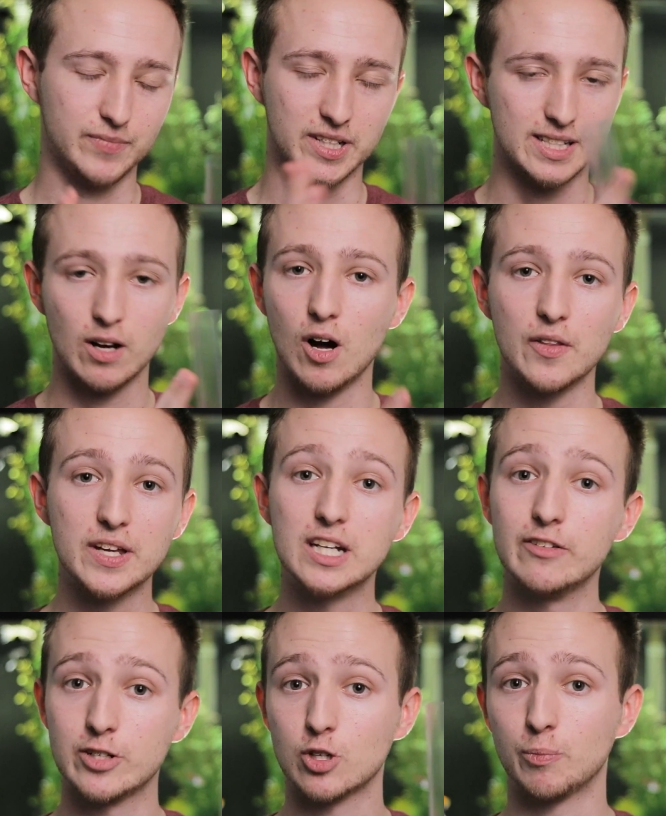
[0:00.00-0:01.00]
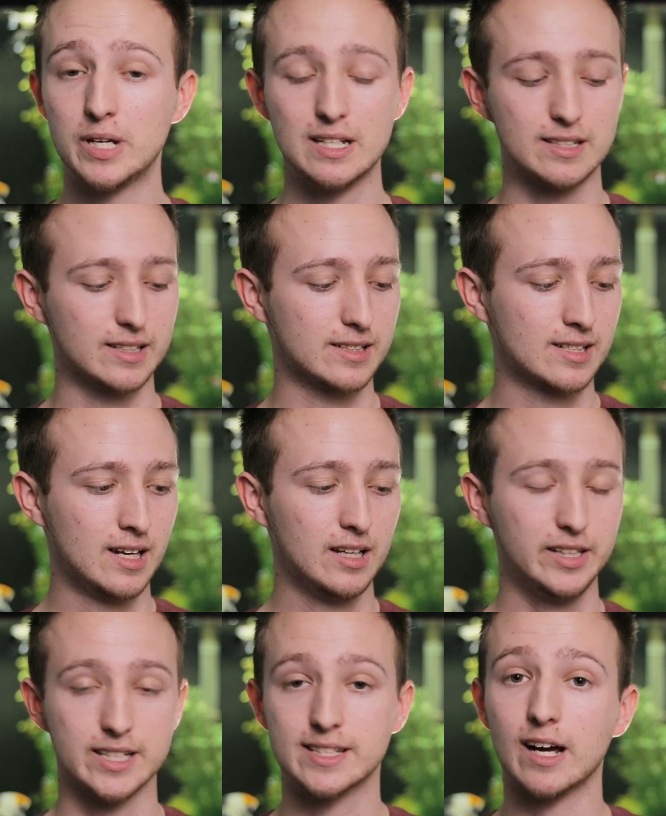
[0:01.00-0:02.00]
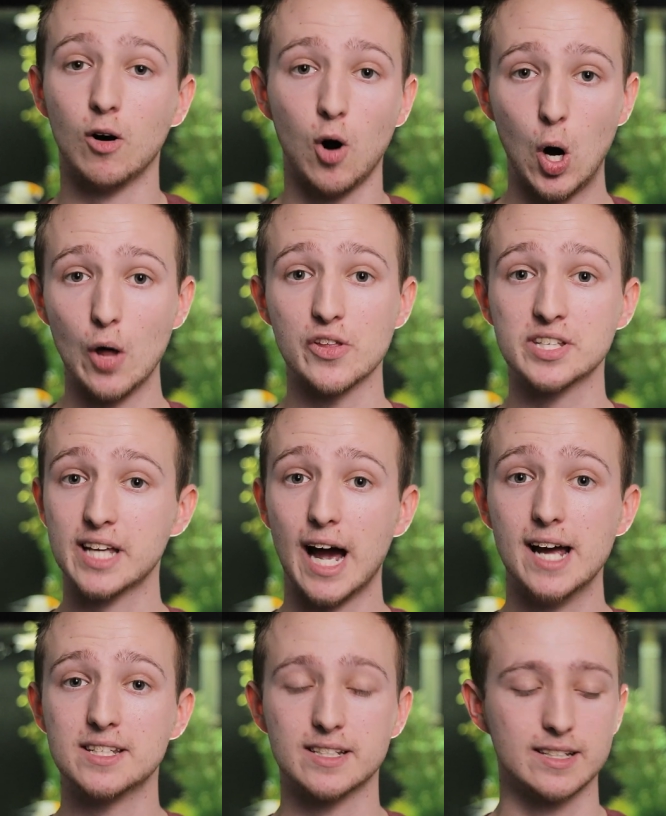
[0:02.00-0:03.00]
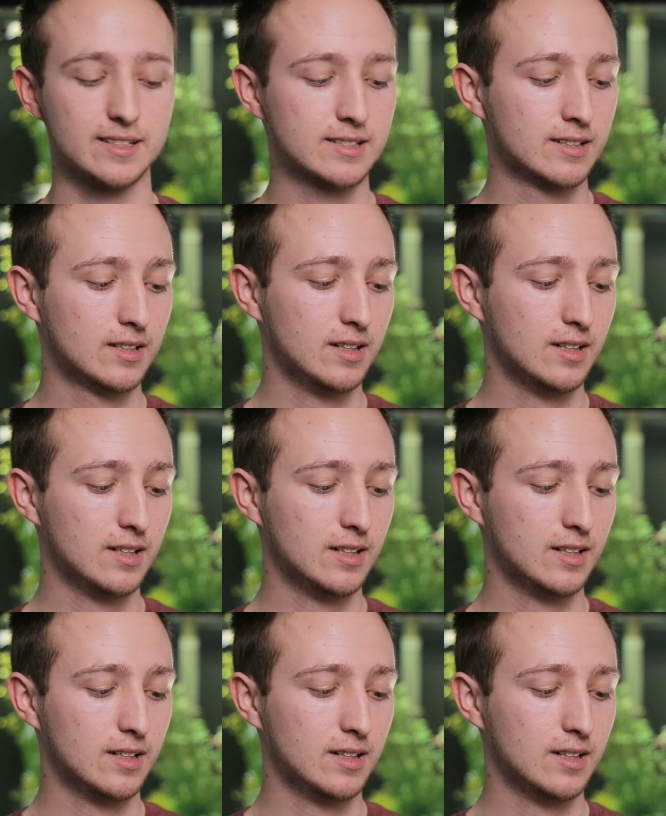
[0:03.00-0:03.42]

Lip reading: sell all the individual pieces, they sell all the sizes,